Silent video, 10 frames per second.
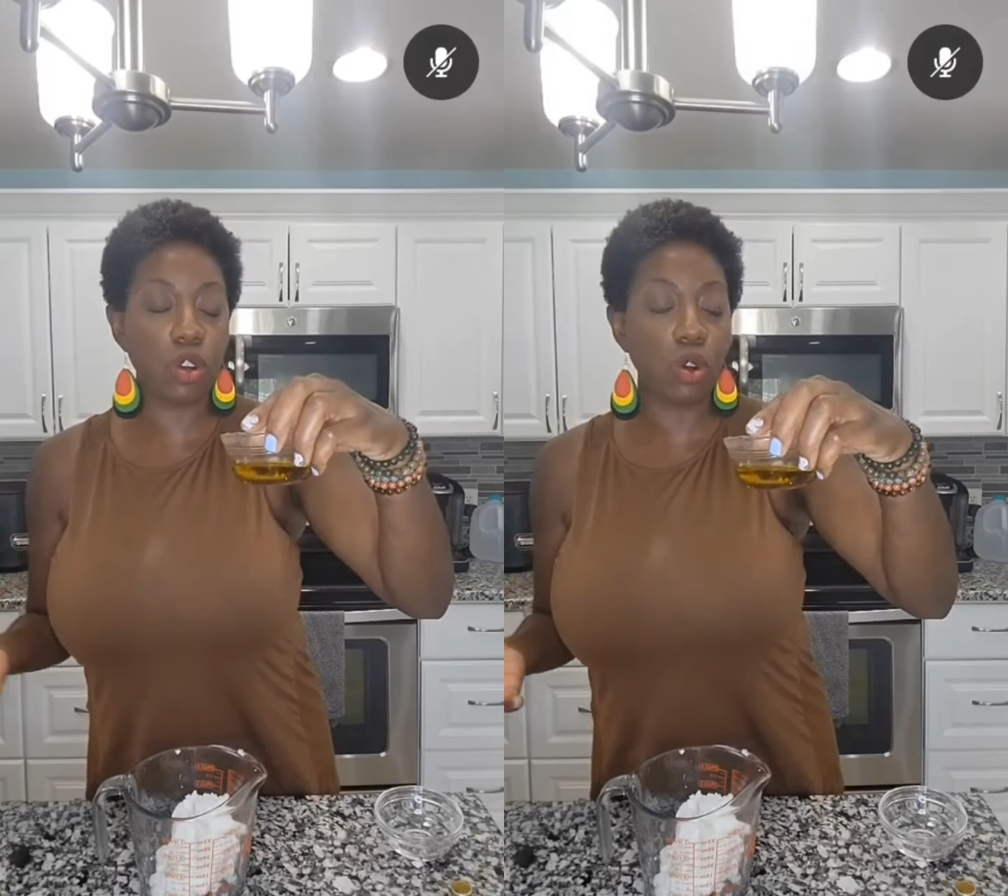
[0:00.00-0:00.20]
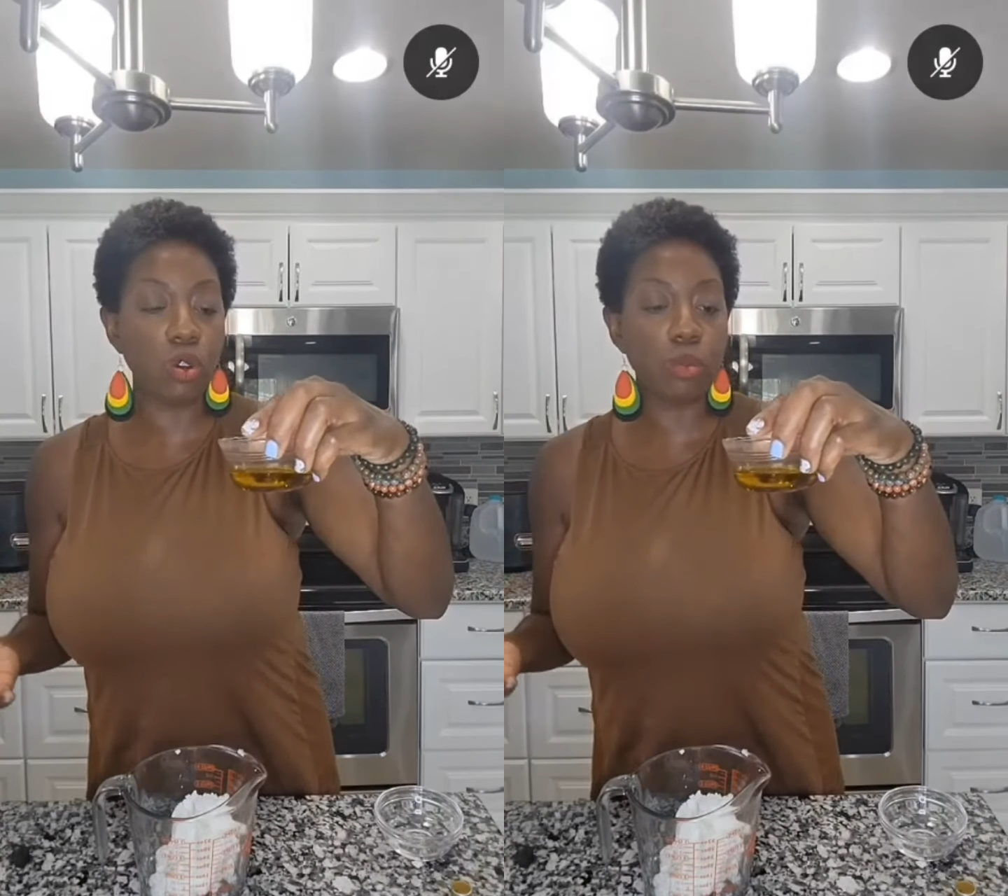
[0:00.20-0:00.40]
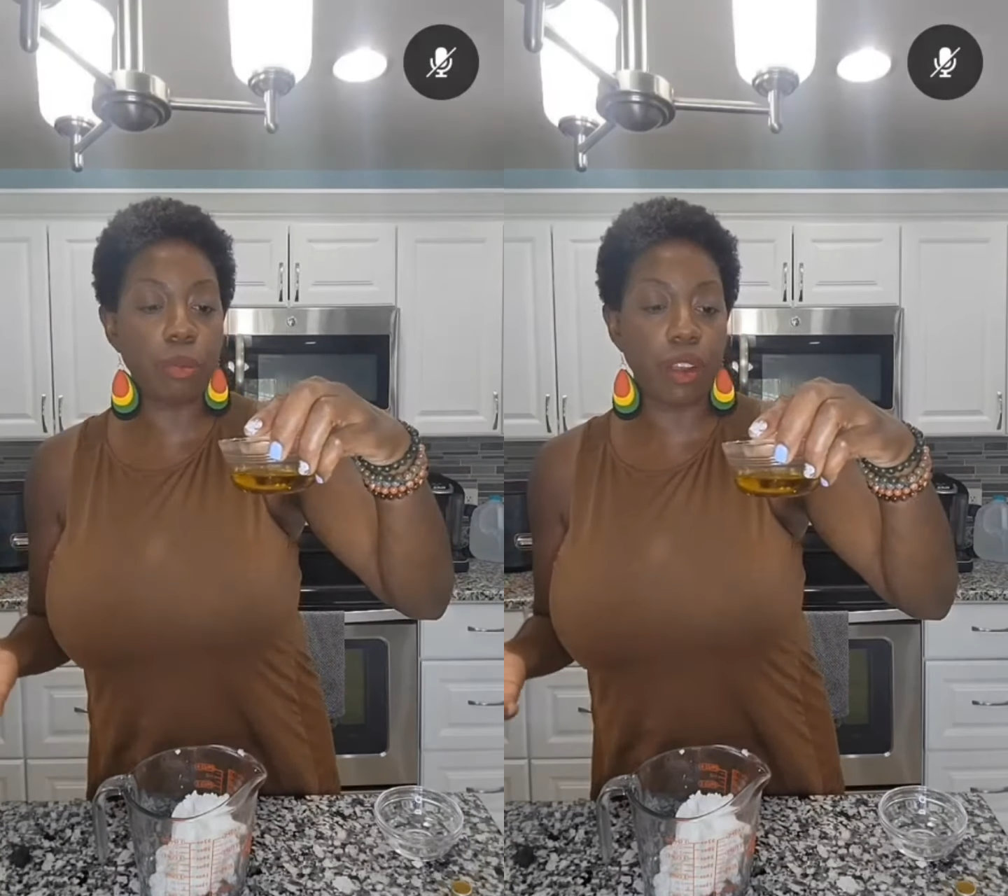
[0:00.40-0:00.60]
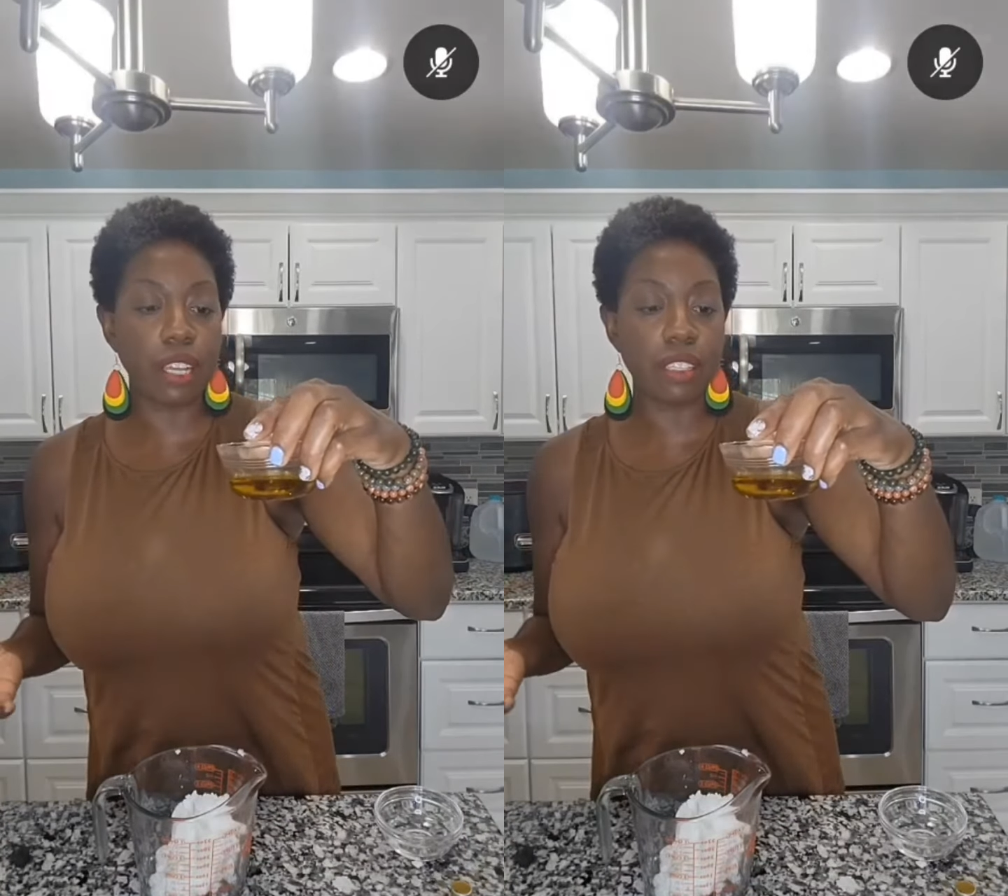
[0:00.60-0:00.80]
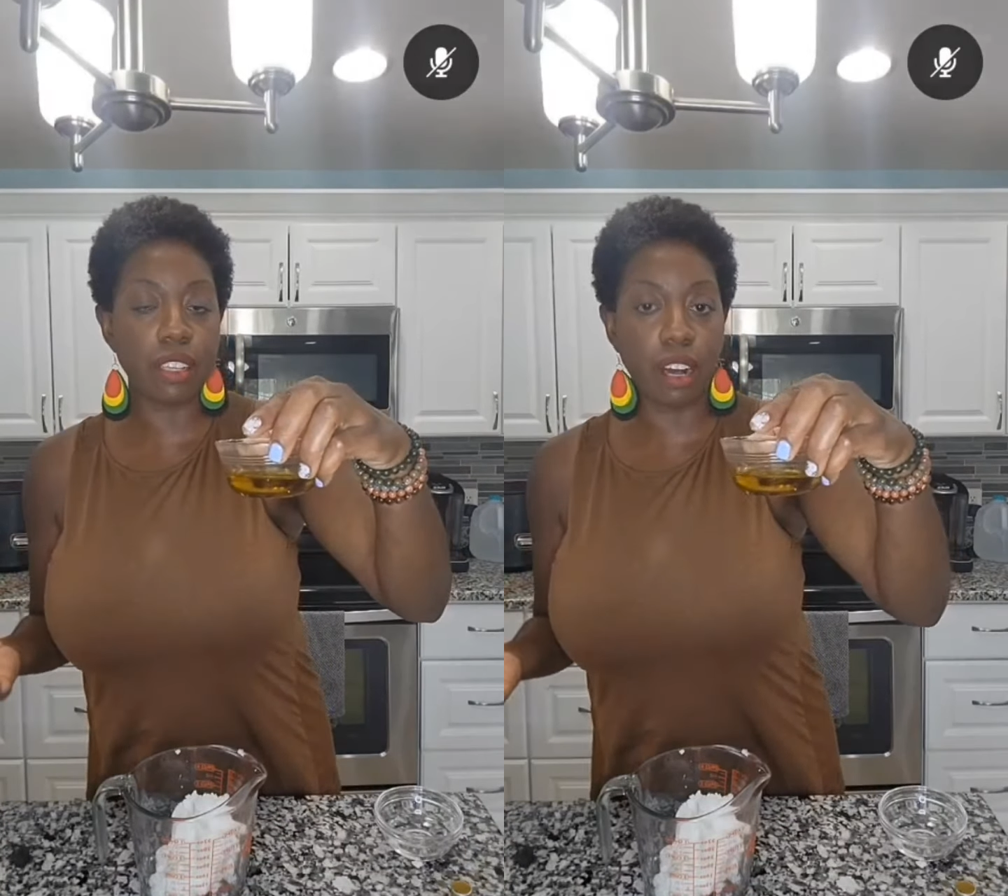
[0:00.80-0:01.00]
of
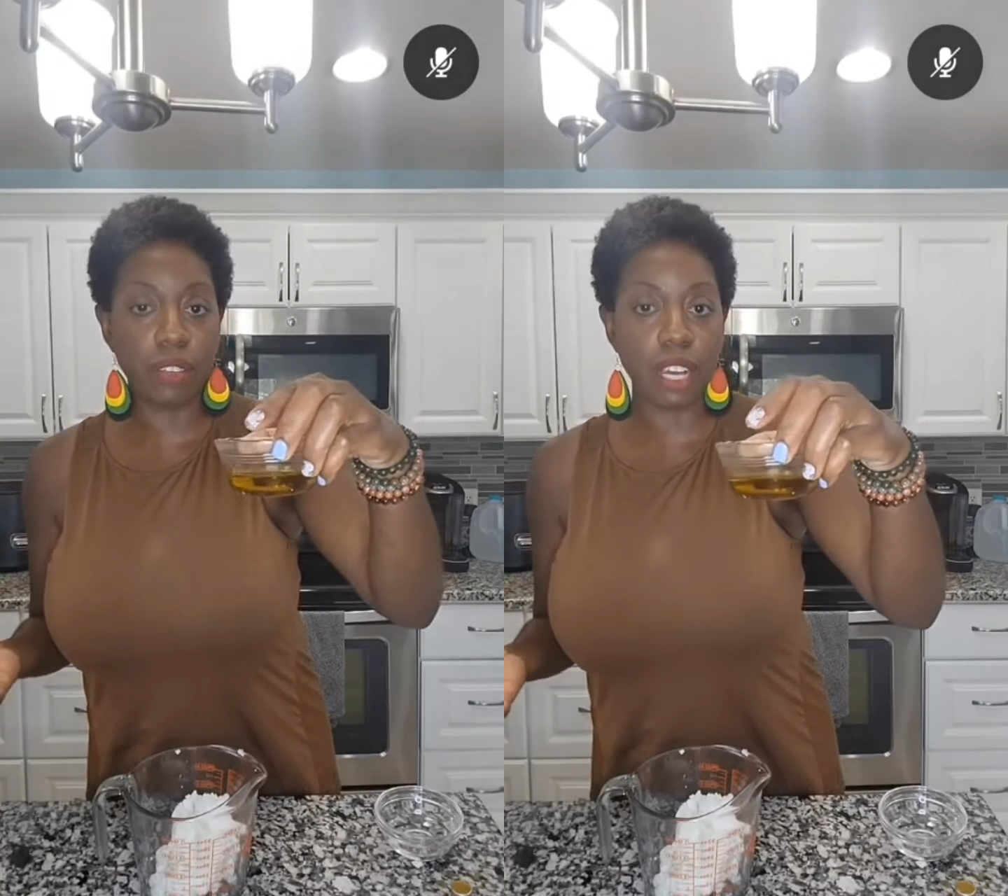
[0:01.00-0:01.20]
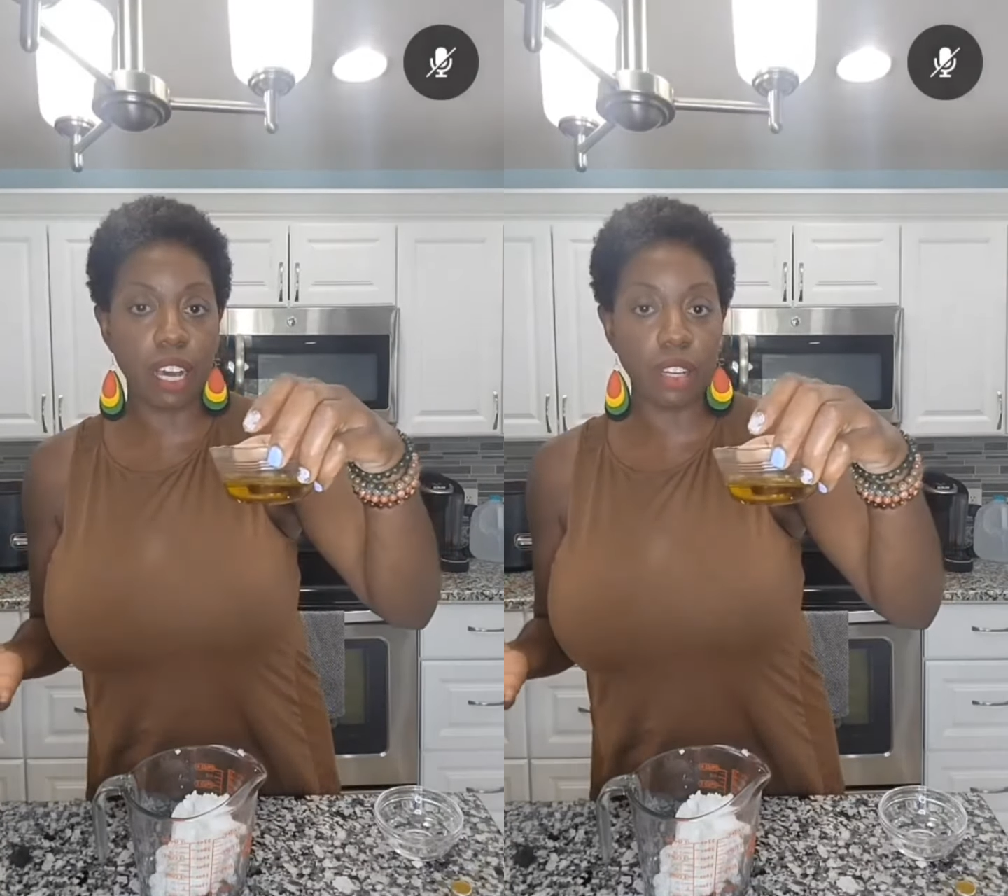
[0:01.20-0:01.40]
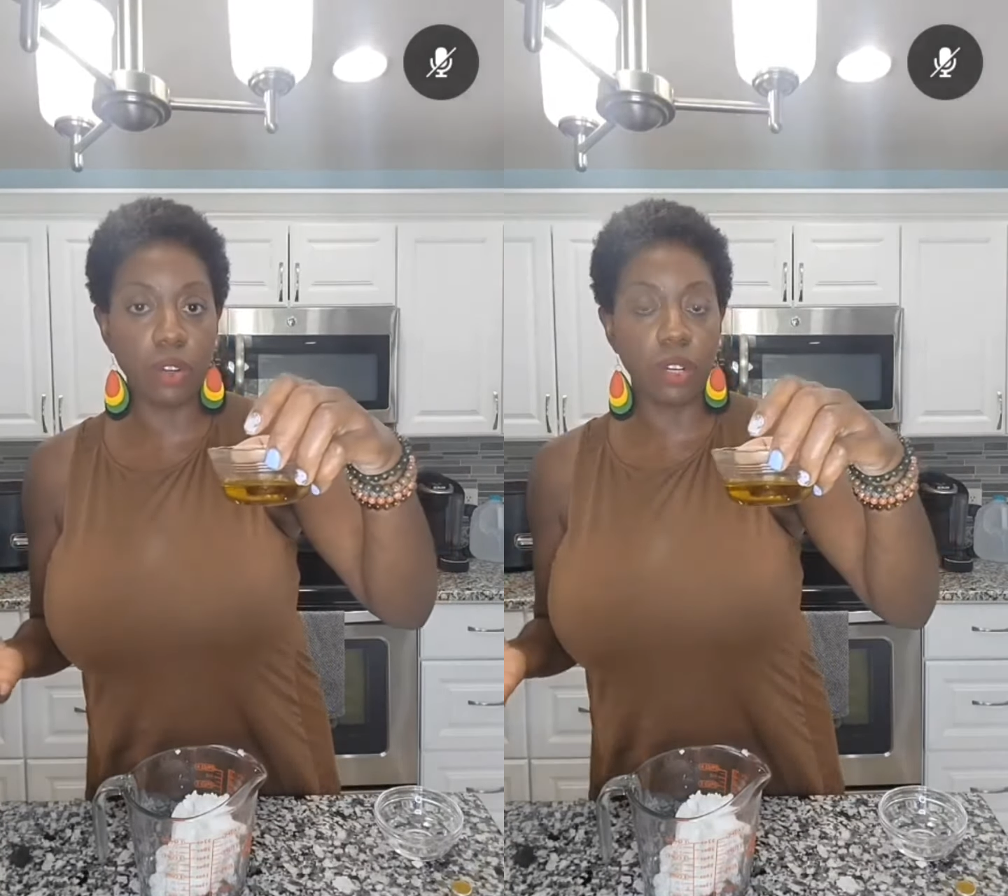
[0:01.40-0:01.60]
avocado oil.